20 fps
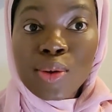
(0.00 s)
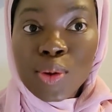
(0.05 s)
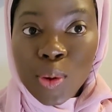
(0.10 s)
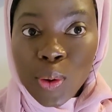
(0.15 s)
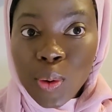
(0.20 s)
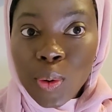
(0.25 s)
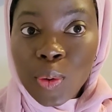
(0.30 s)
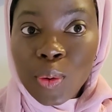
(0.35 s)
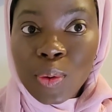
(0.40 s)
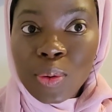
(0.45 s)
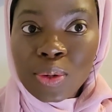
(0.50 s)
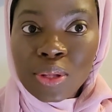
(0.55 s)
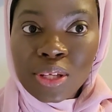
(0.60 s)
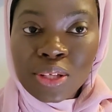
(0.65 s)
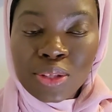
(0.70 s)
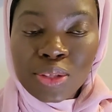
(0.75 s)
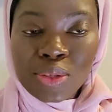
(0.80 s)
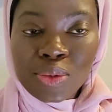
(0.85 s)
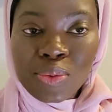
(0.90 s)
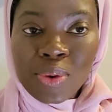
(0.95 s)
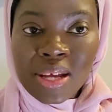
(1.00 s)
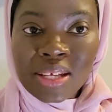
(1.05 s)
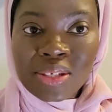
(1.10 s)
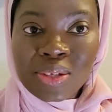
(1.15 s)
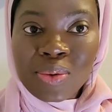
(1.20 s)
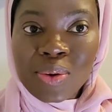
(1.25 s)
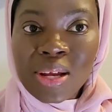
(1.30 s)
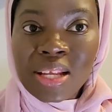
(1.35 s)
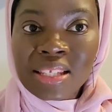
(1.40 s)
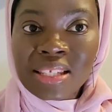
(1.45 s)
go into
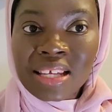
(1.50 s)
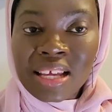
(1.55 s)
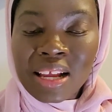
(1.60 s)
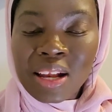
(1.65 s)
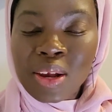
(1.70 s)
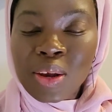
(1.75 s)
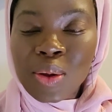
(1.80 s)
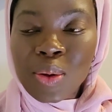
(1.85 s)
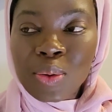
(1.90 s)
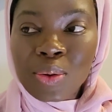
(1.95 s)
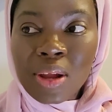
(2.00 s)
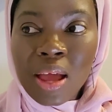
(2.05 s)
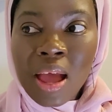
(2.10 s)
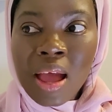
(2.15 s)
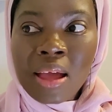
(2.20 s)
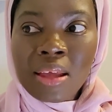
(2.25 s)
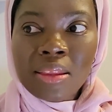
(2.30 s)
restaurants alone